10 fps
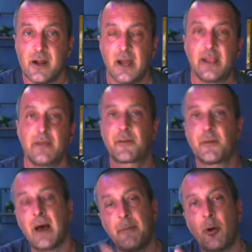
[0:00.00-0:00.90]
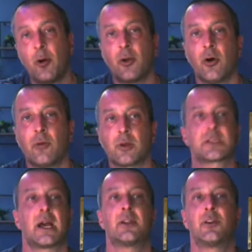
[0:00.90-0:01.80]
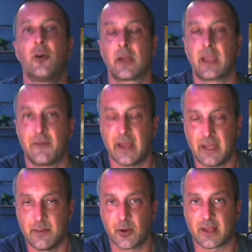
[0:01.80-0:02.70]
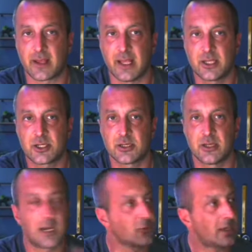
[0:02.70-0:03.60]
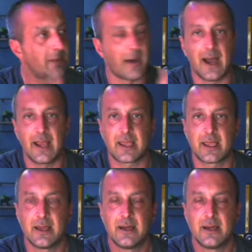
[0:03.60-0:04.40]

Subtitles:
And then from that point onwards, I do not give it any more attention. I don't go back.